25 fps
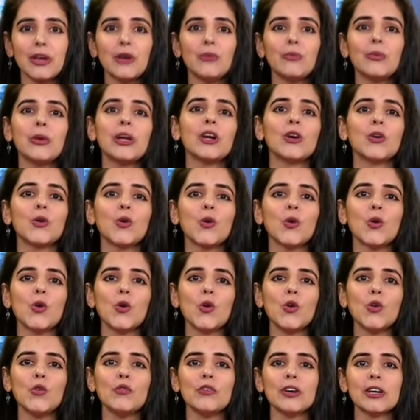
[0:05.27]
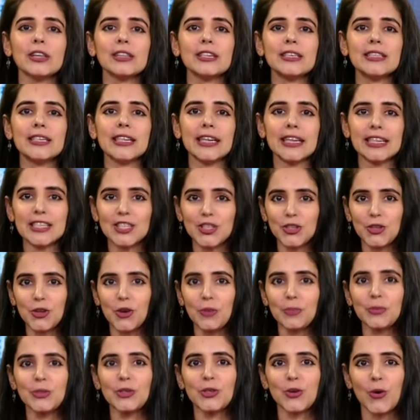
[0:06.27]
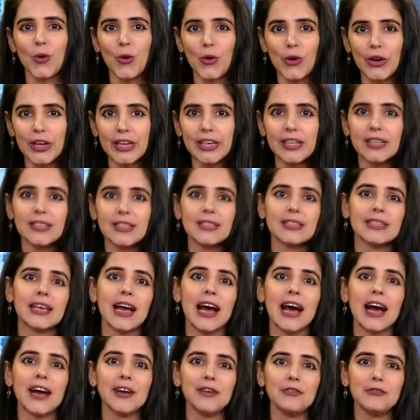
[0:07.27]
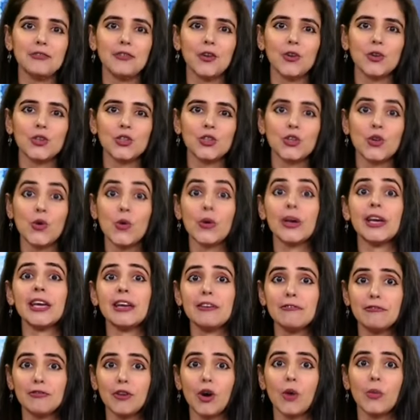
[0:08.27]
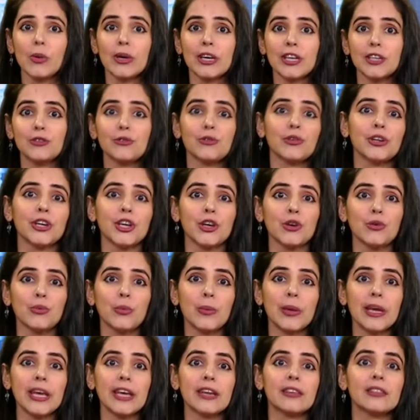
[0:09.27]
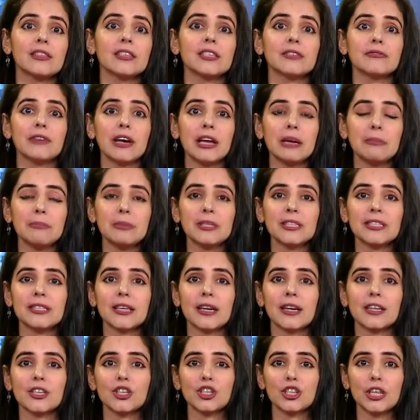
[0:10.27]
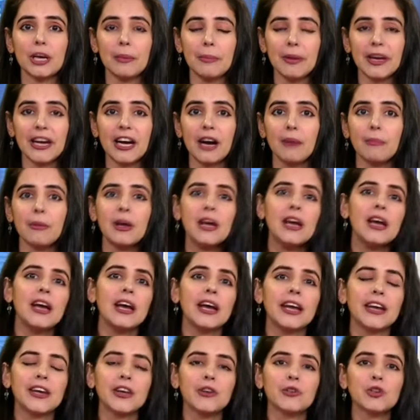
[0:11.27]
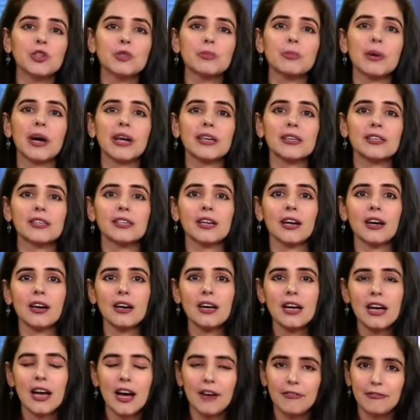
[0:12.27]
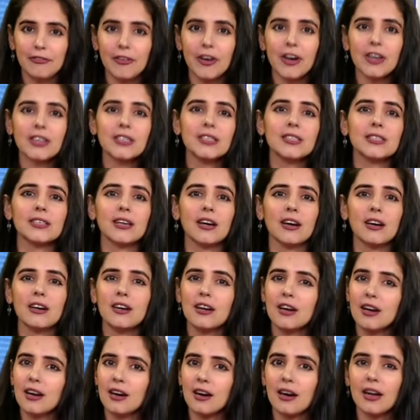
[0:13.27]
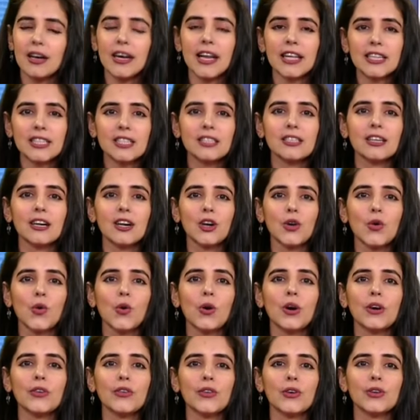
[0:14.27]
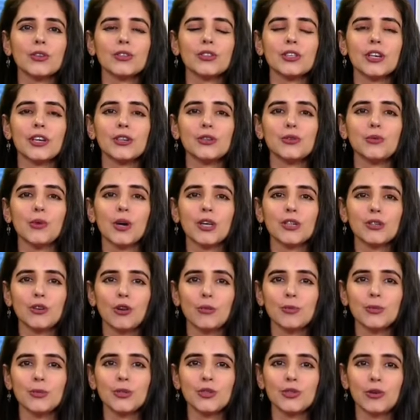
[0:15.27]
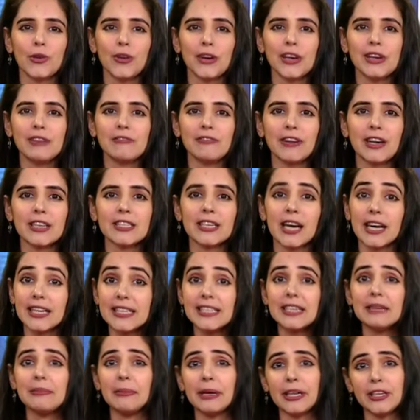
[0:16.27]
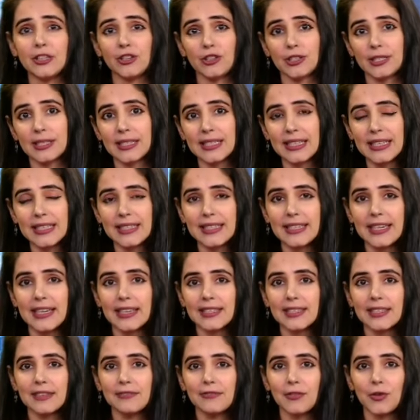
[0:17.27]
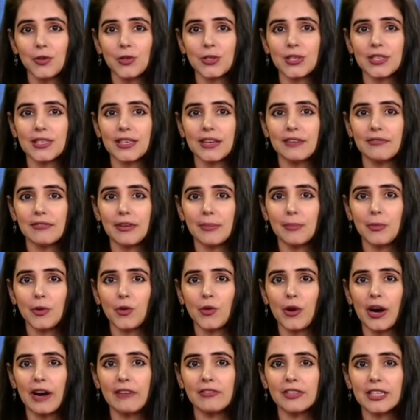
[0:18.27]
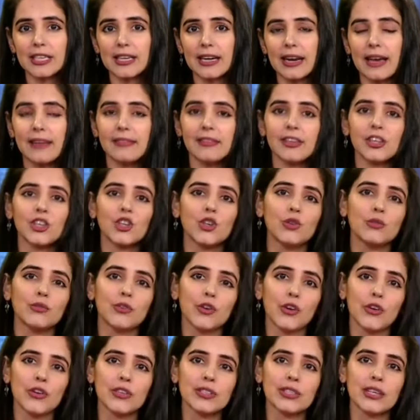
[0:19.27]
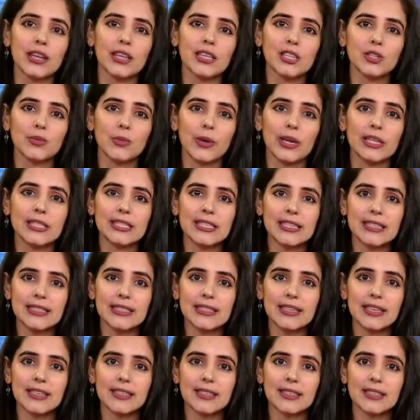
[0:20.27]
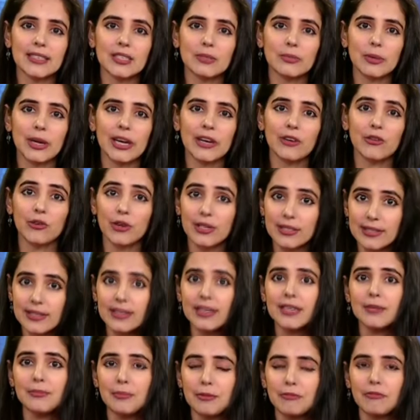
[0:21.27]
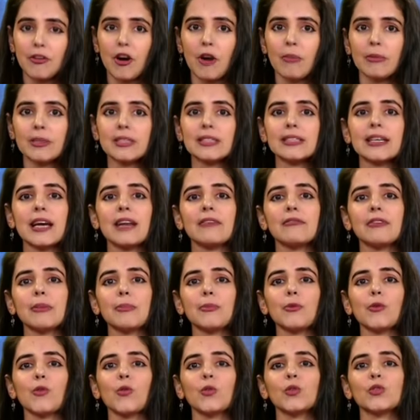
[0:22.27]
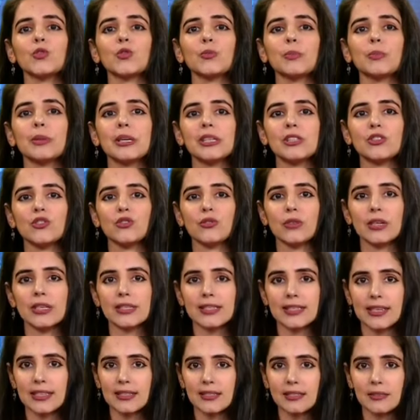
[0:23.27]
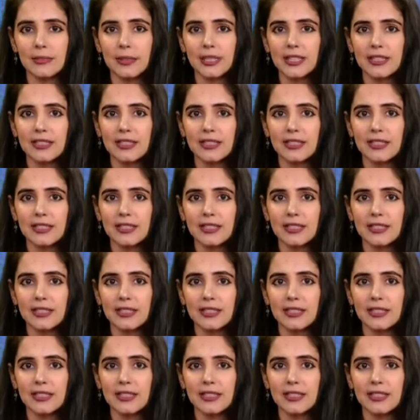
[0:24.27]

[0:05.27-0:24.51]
will go over the day's top stories and, of course, looking forward into the new week, the developments that are shaping up news. But uh, first, uh, uh, let's uh, go across uh, to our top story. In fact, IT majors TCS, Infosys and Wipro have declared the Q4 results while TCS displayed resilient performance and Wipro also beat street's estimates.